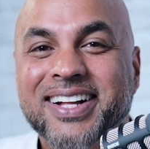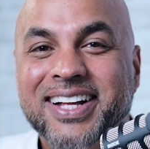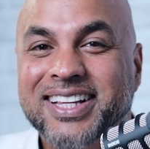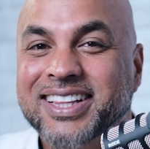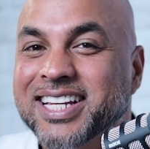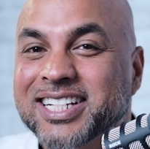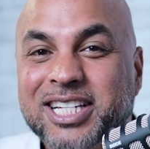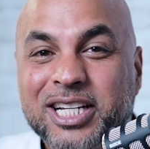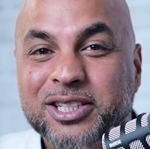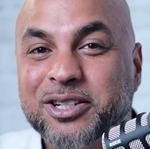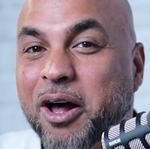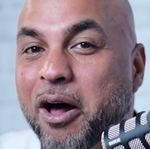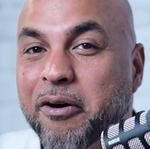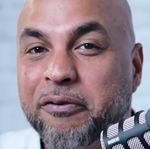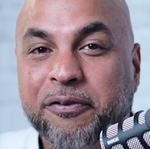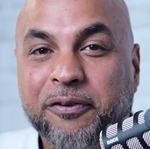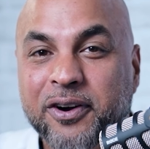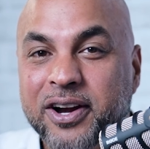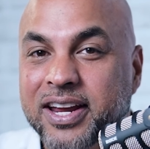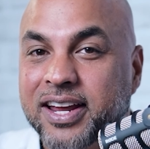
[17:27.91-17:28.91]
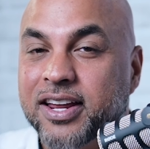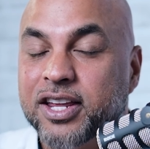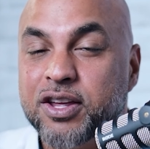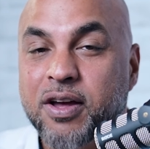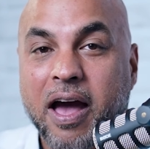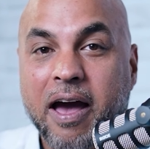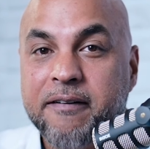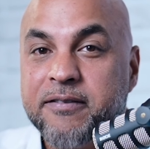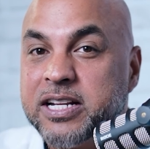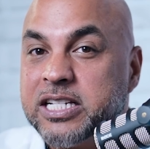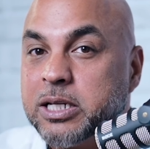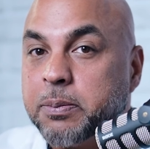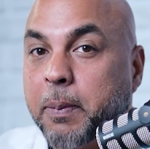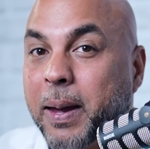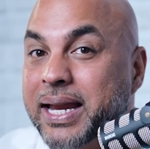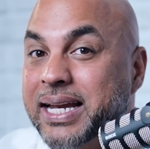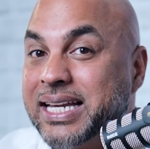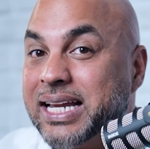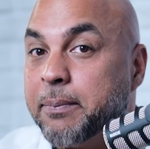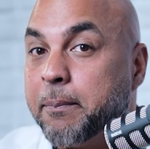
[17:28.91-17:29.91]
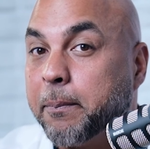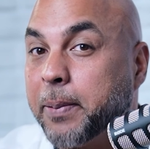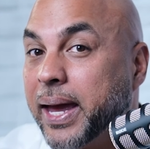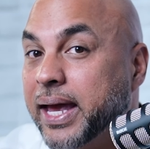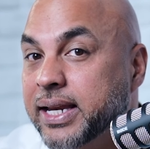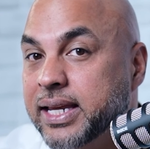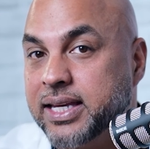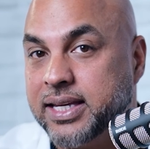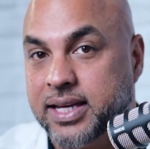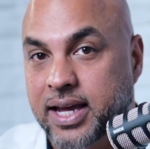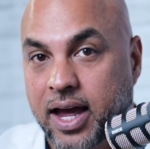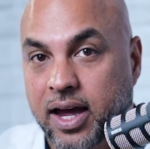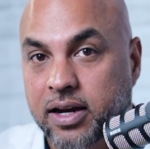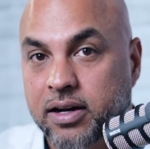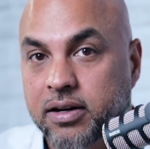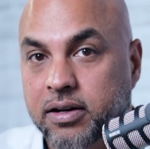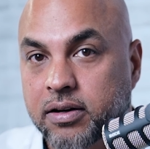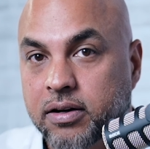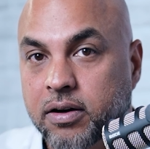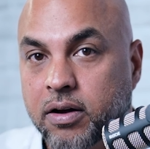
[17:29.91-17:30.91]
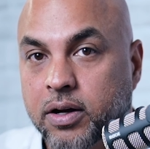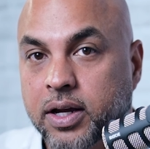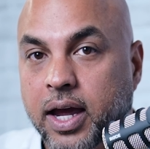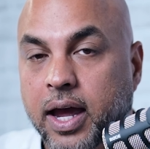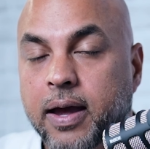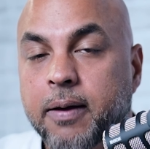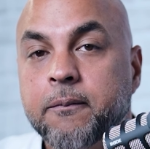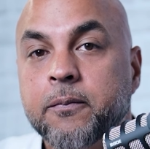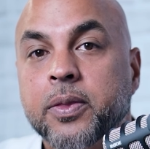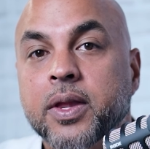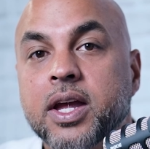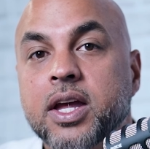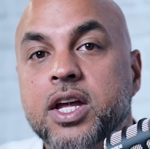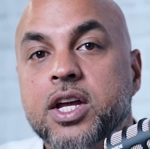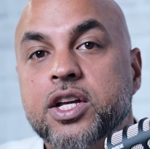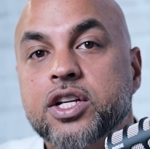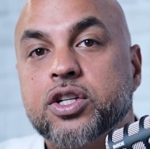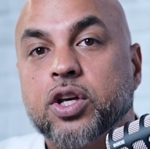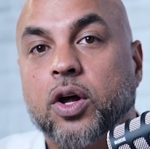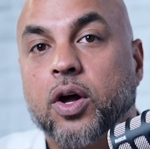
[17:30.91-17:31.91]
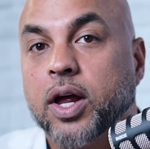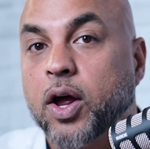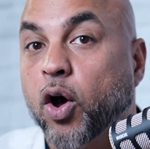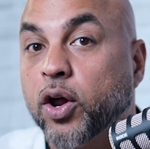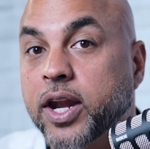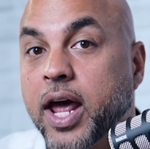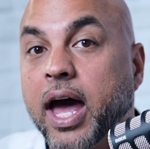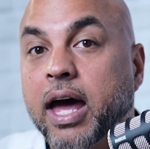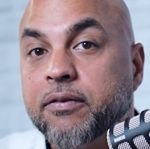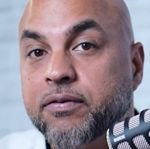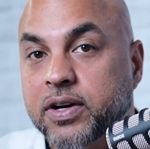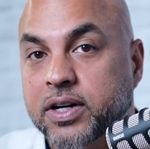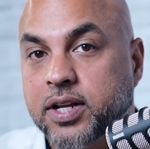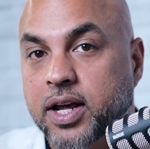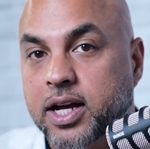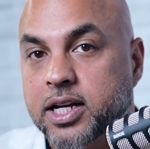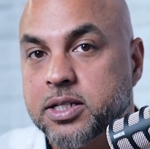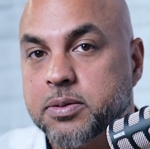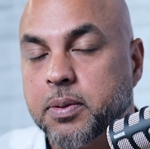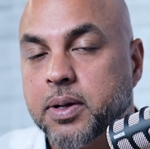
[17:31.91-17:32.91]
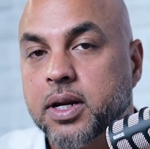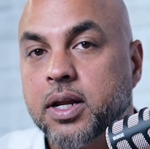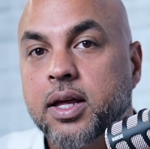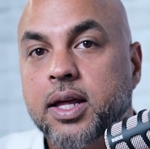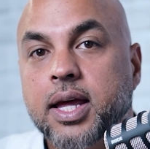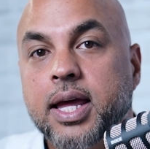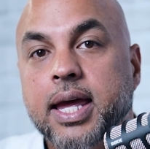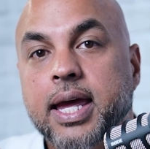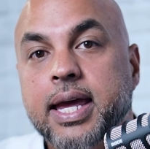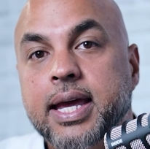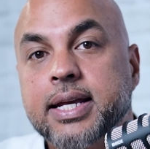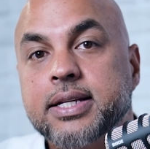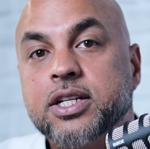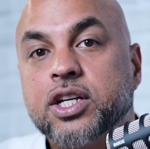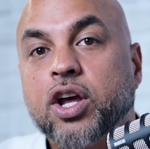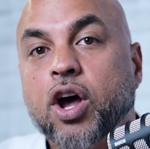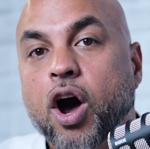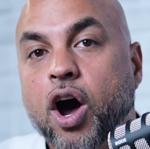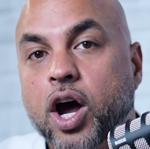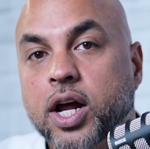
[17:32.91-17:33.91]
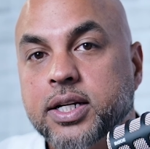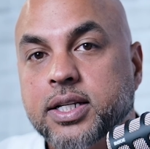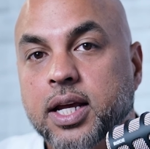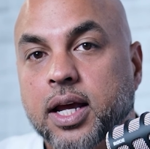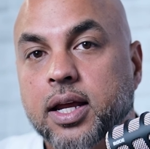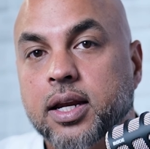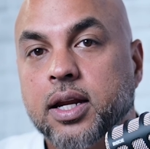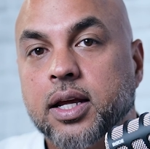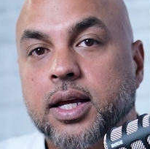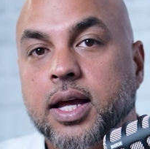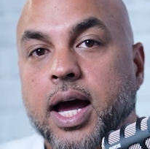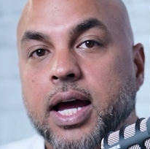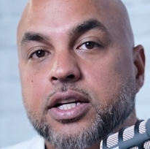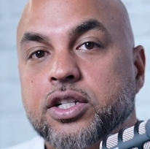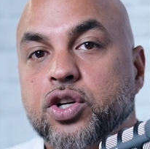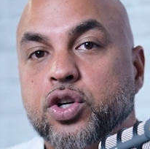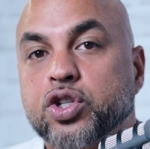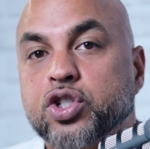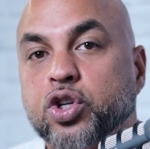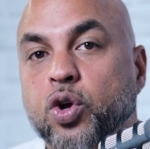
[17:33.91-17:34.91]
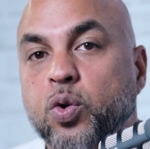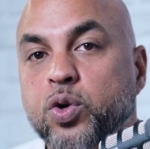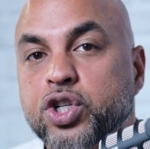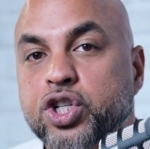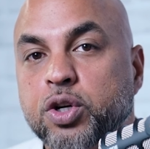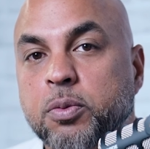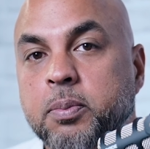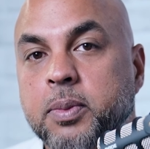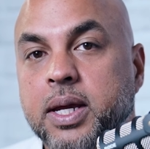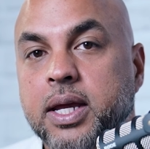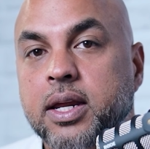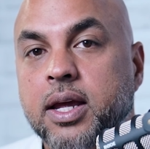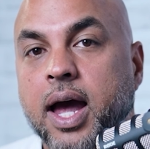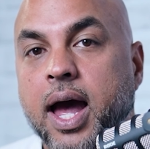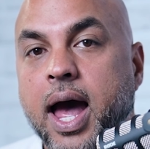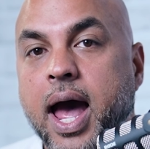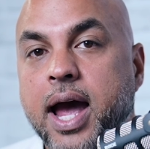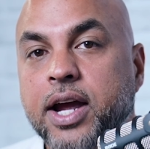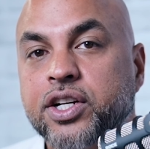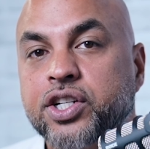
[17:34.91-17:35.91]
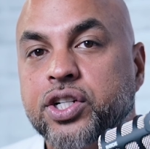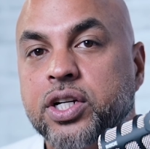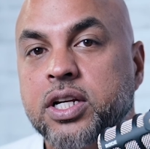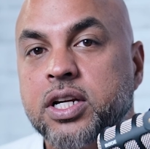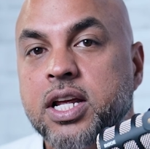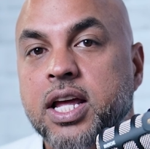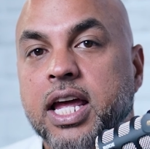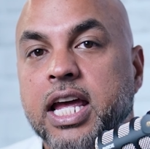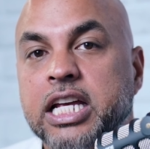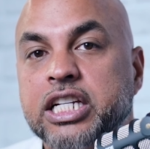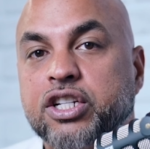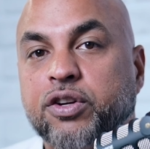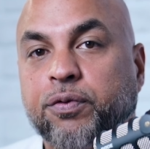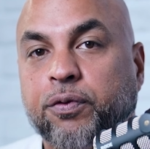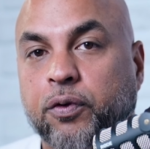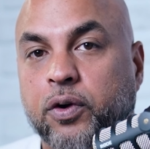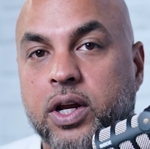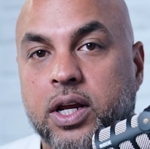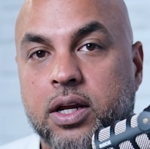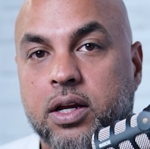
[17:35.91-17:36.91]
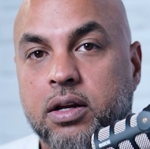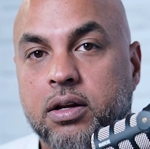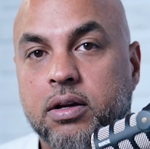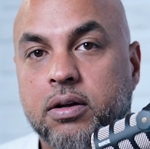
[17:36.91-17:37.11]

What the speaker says: this is all free. You haven't spent a penny yet. Okay? So on advertisement is content. Guys, your social media action is free.